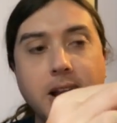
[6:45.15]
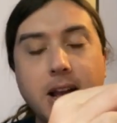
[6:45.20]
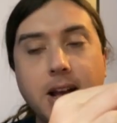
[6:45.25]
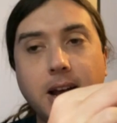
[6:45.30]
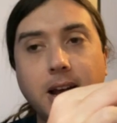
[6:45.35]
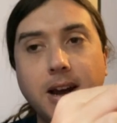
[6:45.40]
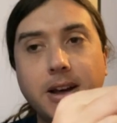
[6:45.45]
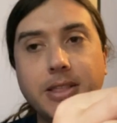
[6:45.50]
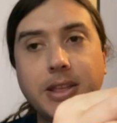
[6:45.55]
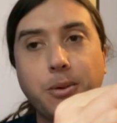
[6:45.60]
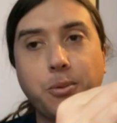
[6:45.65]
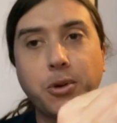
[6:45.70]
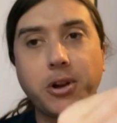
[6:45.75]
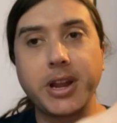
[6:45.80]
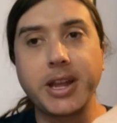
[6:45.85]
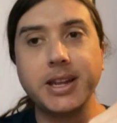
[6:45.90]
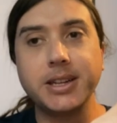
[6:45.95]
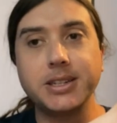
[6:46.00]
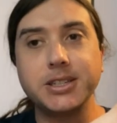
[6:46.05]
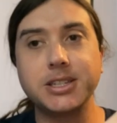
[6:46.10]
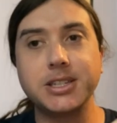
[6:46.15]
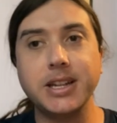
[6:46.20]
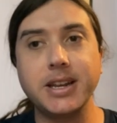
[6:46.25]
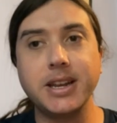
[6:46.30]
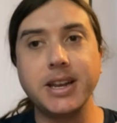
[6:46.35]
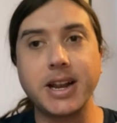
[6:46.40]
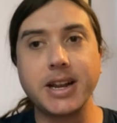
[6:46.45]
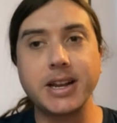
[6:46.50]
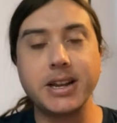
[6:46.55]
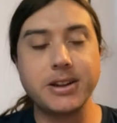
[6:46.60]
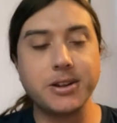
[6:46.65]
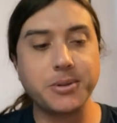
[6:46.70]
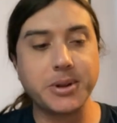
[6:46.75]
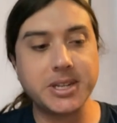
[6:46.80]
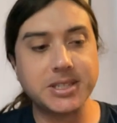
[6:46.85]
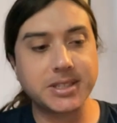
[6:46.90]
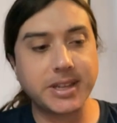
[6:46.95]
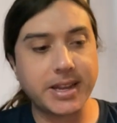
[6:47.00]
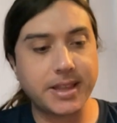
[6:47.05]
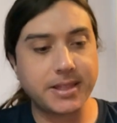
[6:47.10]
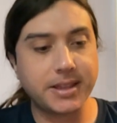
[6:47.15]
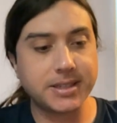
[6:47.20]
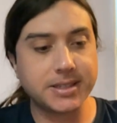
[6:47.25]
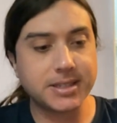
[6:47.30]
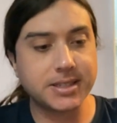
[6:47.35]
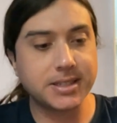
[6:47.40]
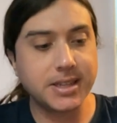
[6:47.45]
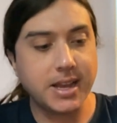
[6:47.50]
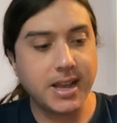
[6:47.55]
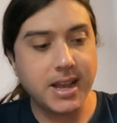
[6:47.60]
uh, they were hinged at 90 degrees like this.